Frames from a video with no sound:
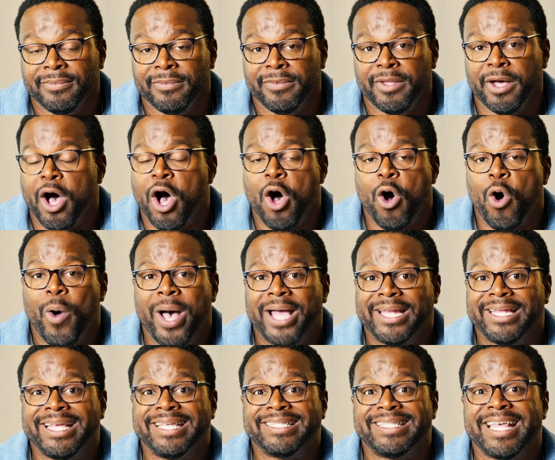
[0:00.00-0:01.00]
The whole
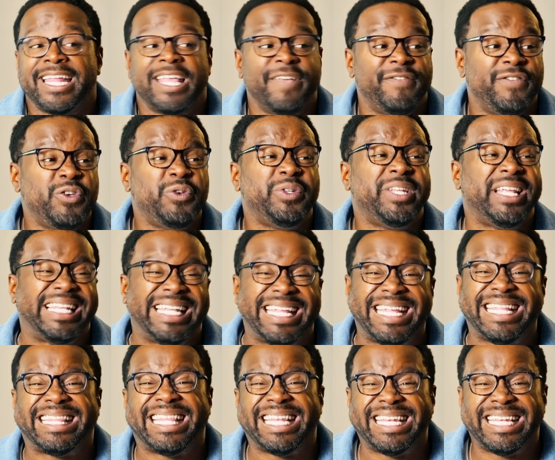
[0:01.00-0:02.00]
idea is that if you
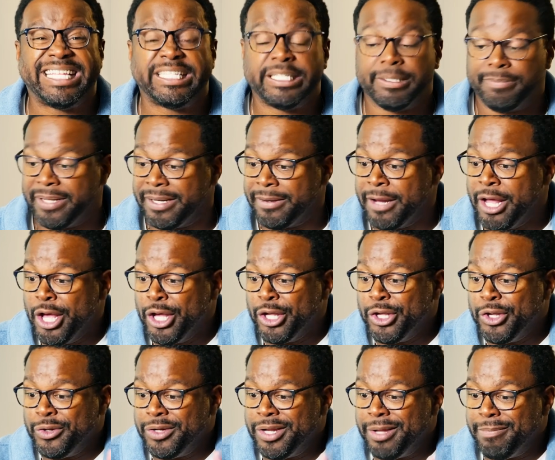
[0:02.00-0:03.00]
delete the discipline,
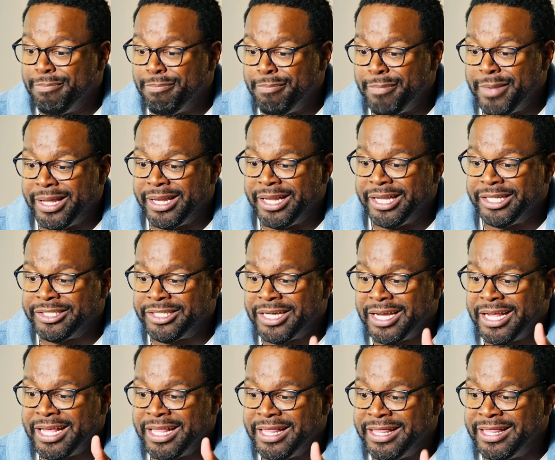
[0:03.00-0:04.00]
you diminish
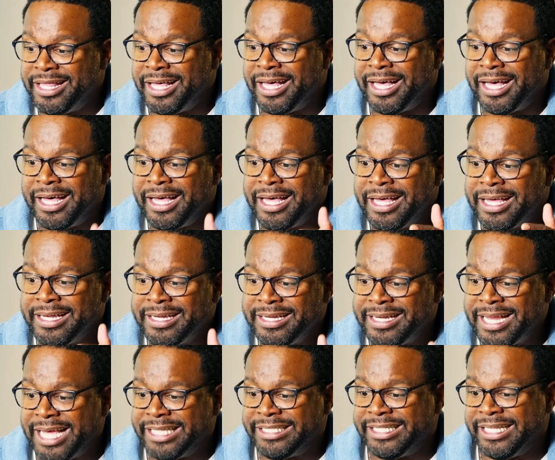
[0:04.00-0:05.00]
the
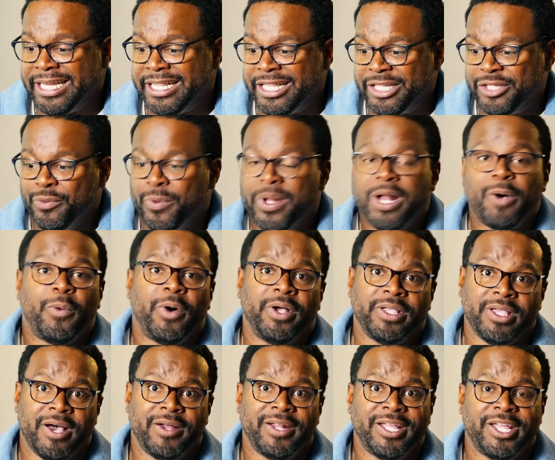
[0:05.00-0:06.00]
destiny. This is what I want
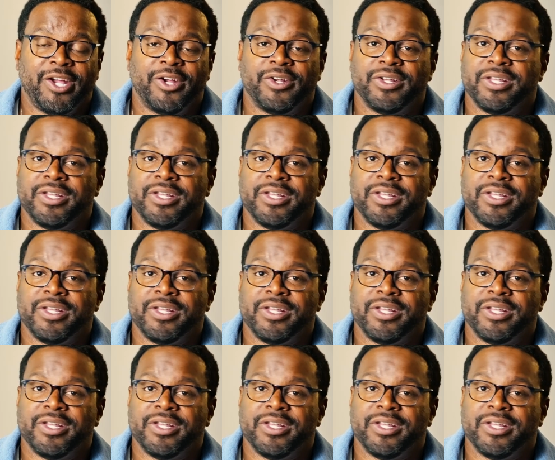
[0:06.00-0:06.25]
y'all to hear.